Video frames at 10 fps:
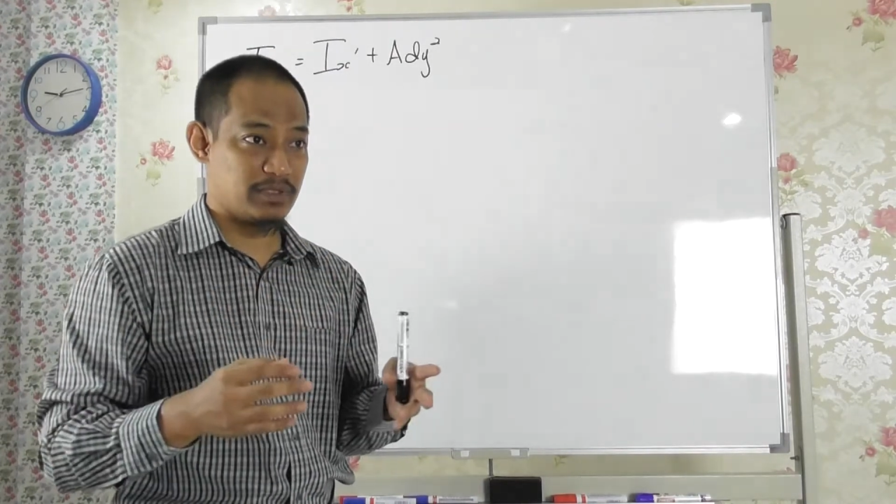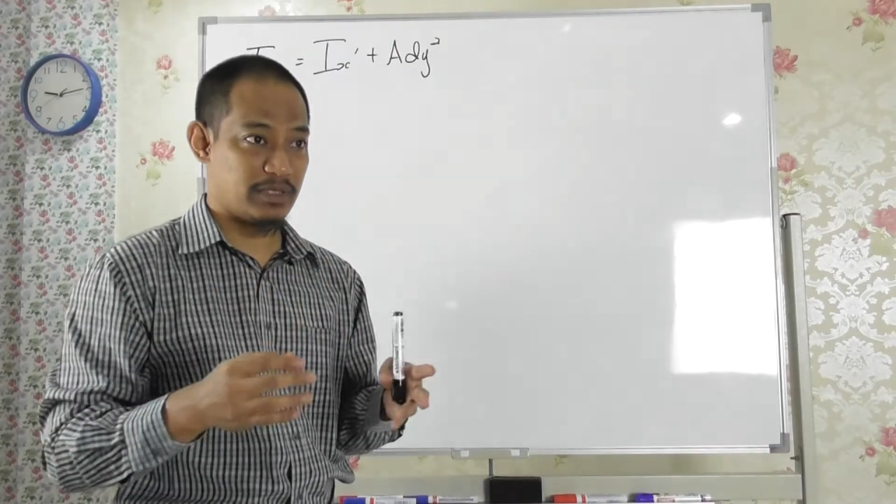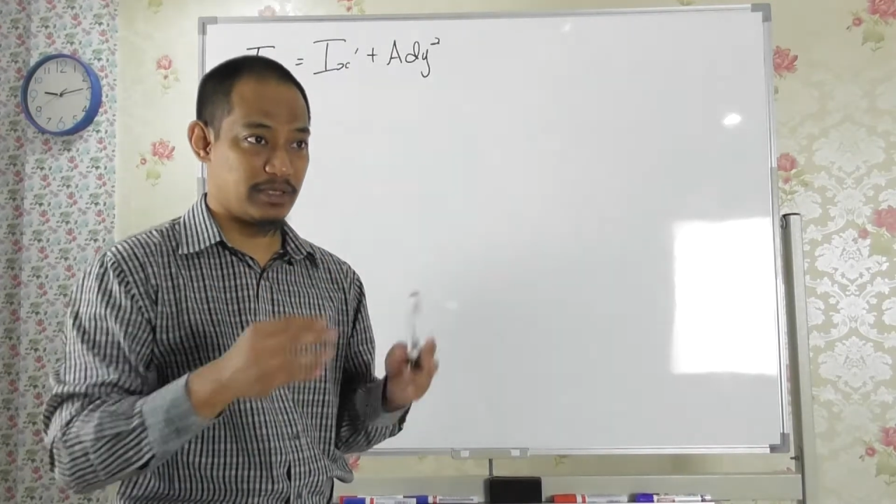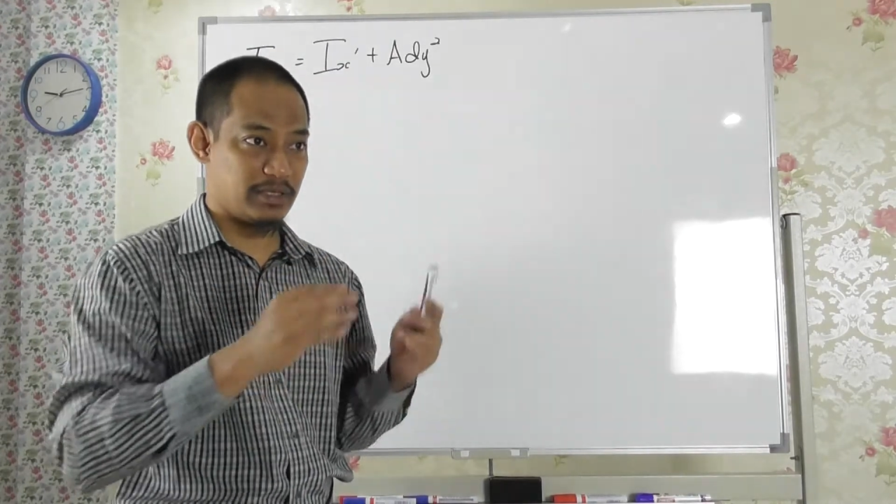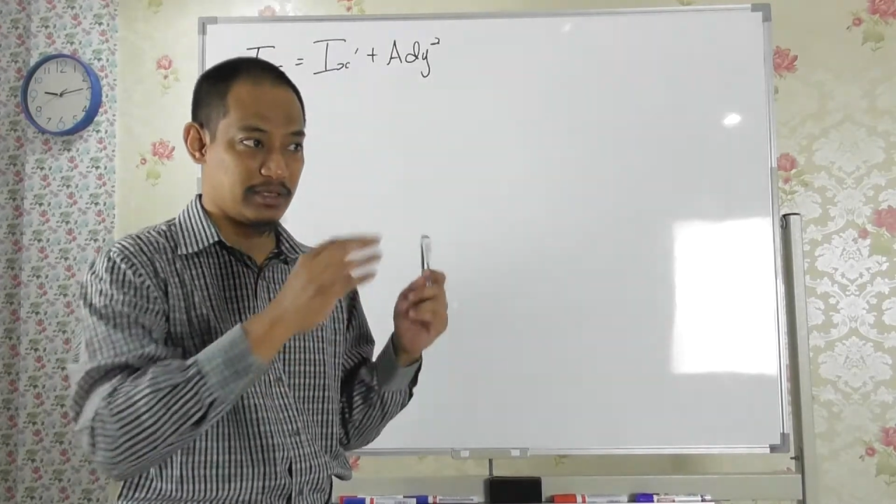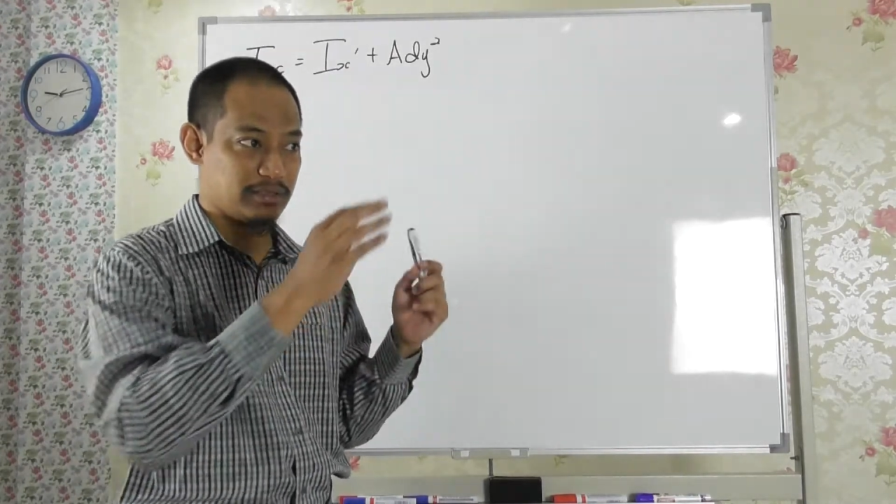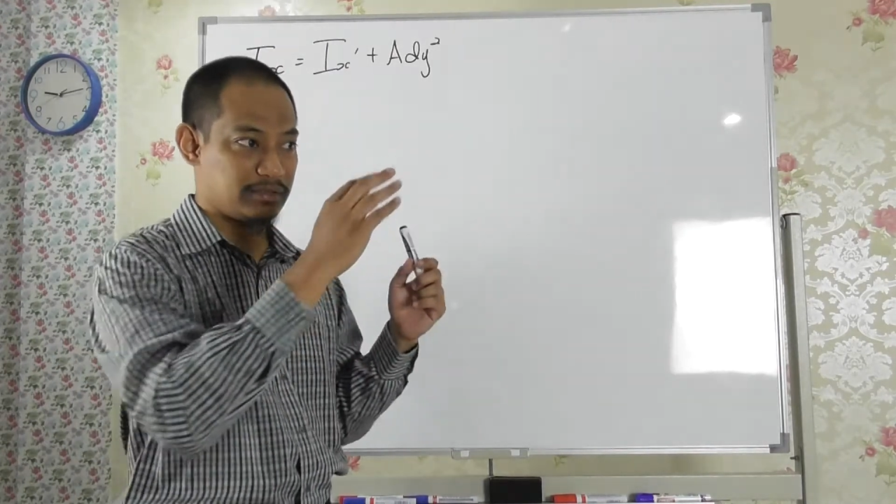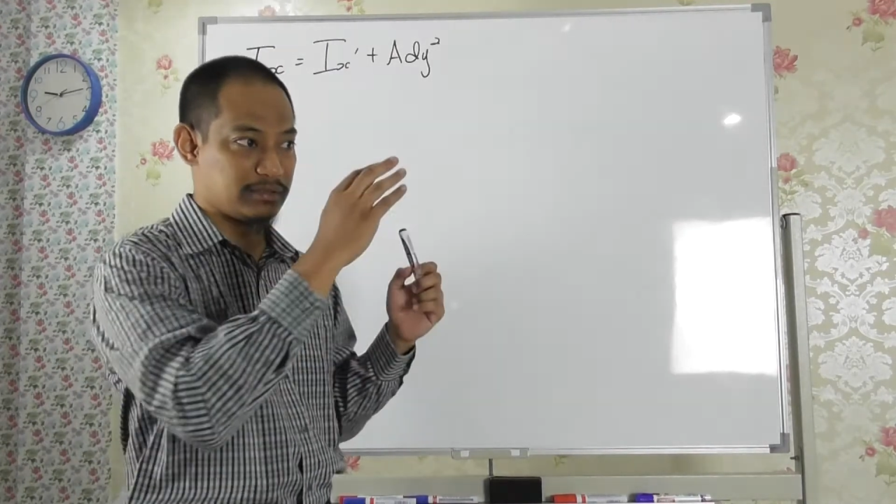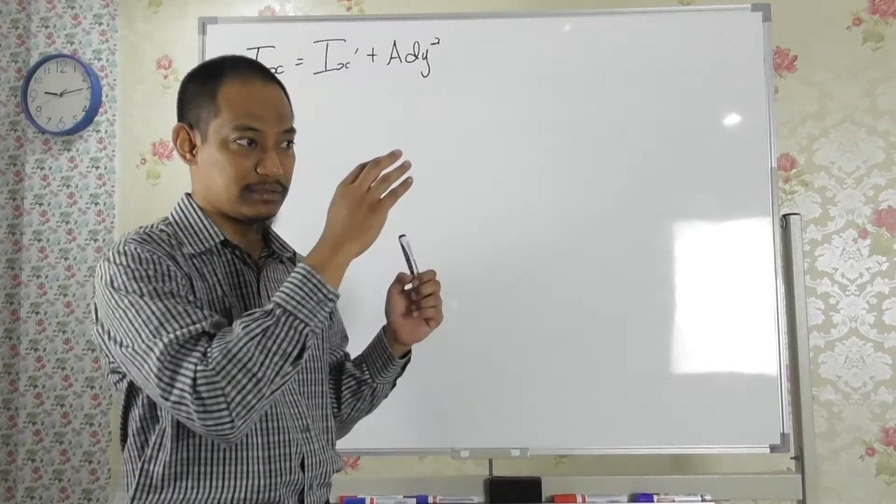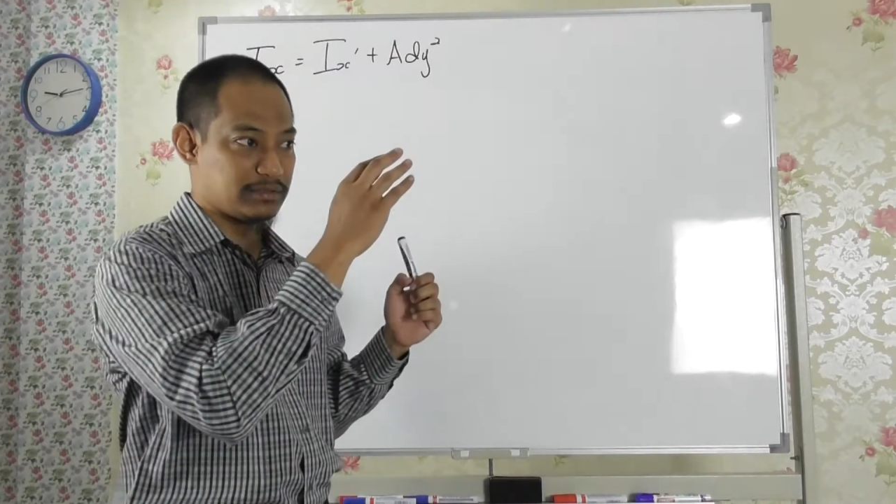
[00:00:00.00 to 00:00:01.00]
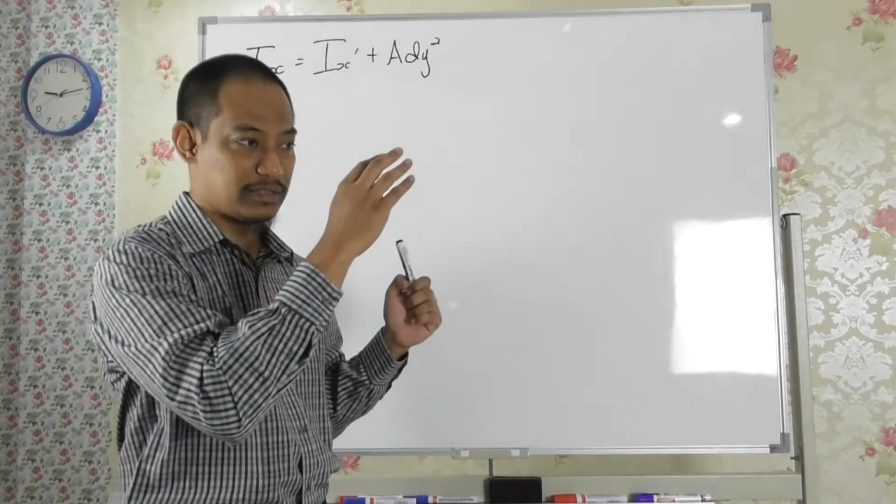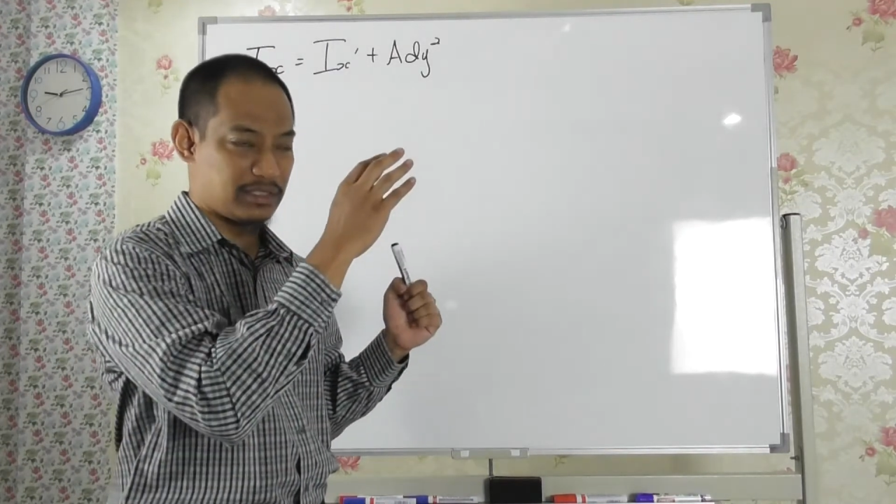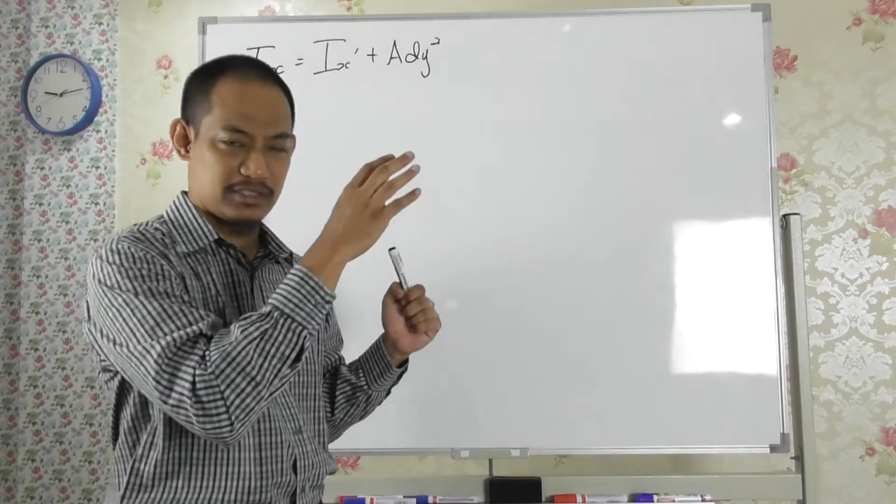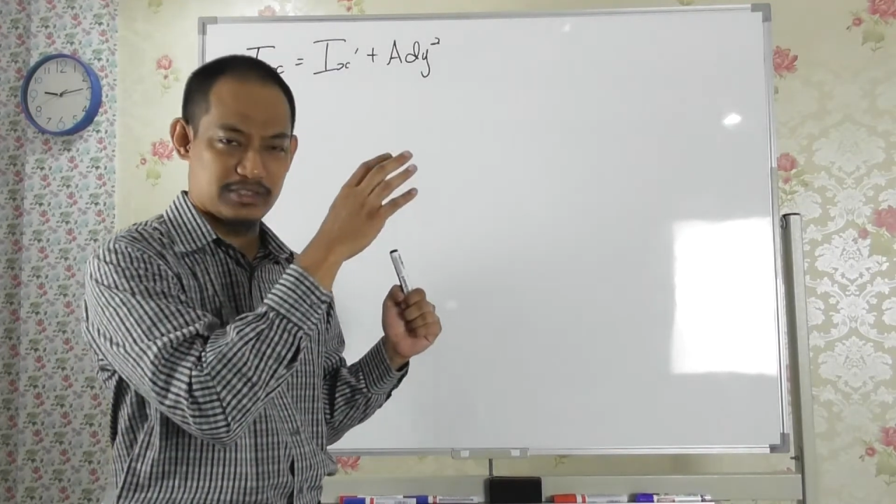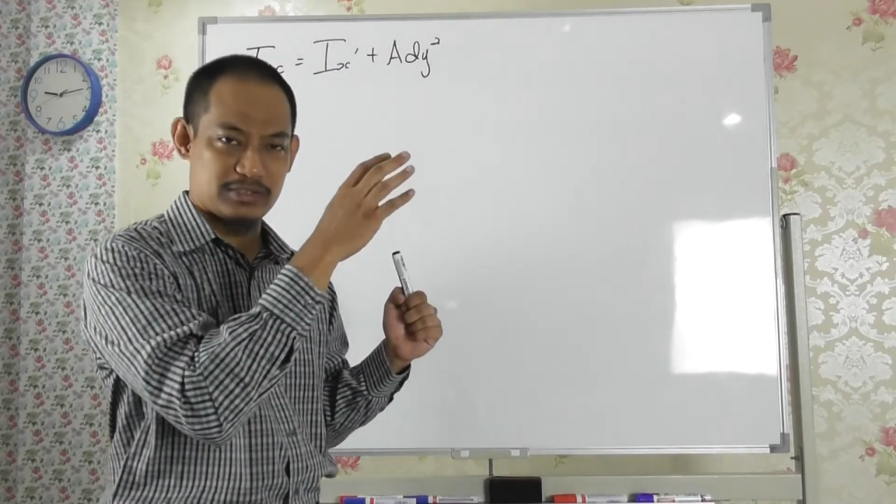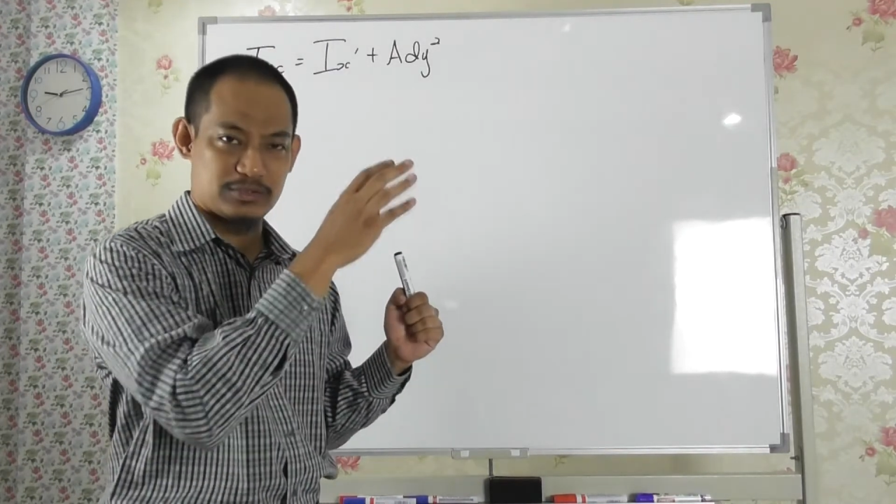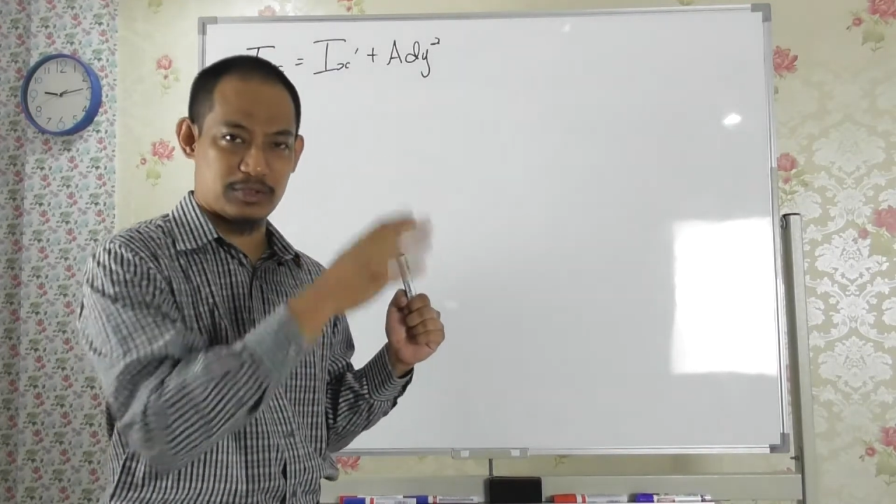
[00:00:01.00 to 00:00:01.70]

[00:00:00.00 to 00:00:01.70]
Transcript: And the calculation